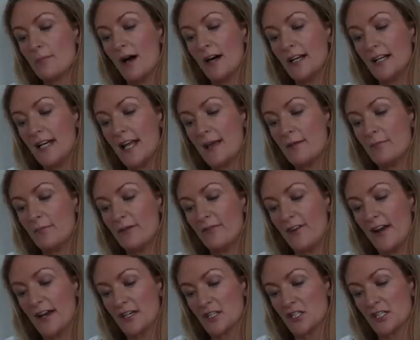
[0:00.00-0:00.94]
minor
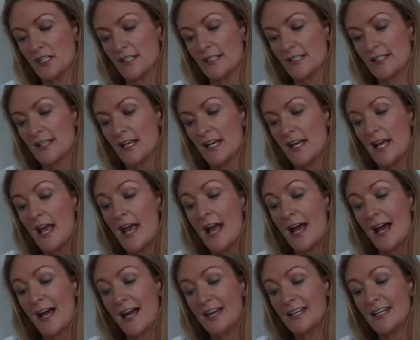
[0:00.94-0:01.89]
imperfections,
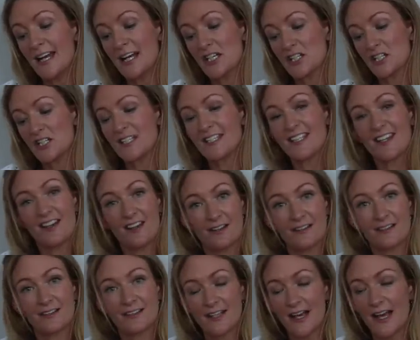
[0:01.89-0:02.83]
and it actually
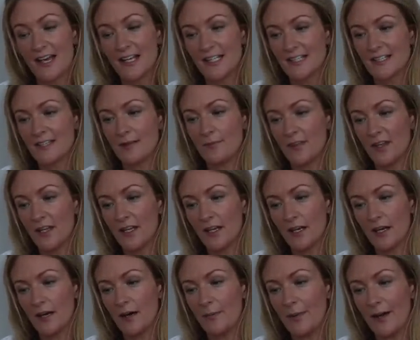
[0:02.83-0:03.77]
does. There is
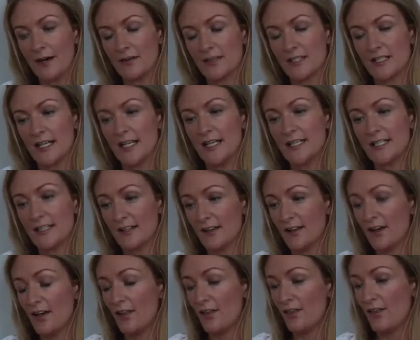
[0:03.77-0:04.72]
something about it
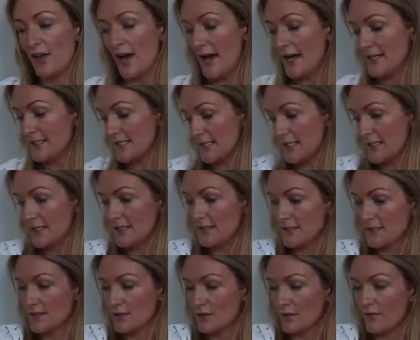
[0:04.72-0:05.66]
that
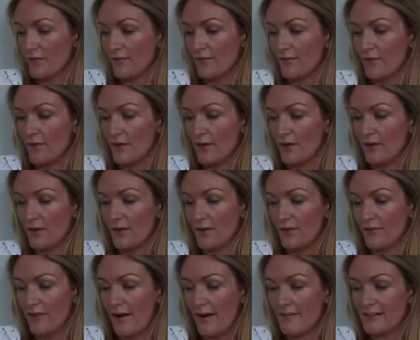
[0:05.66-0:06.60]
sort of
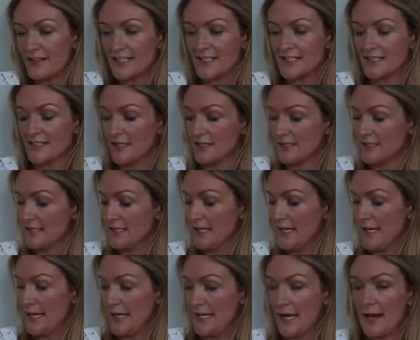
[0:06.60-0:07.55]
very
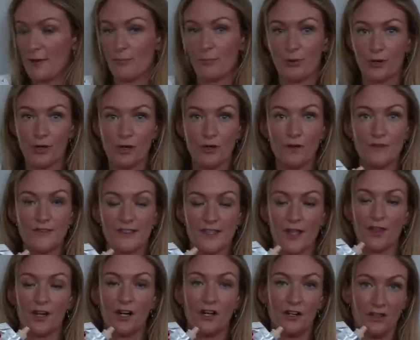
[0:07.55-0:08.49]
subtly improves
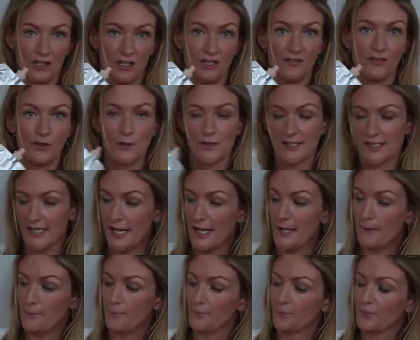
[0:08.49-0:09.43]
the look of your
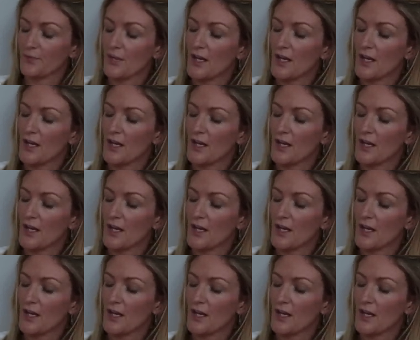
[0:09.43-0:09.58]
skin.